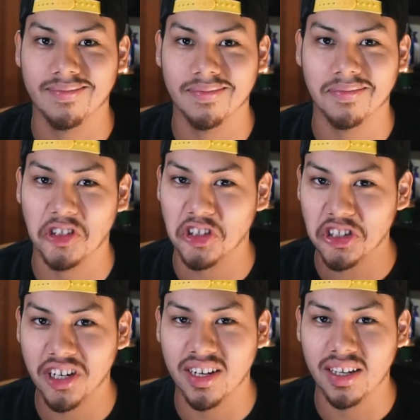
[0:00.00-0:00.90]
Just
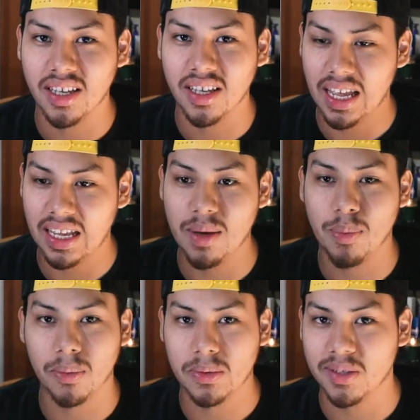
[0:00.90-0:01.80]
learn it and keep
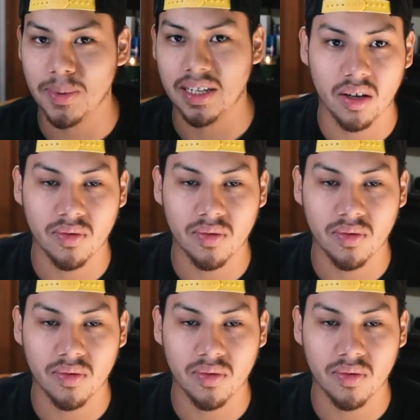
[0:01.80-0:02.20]
up to speed.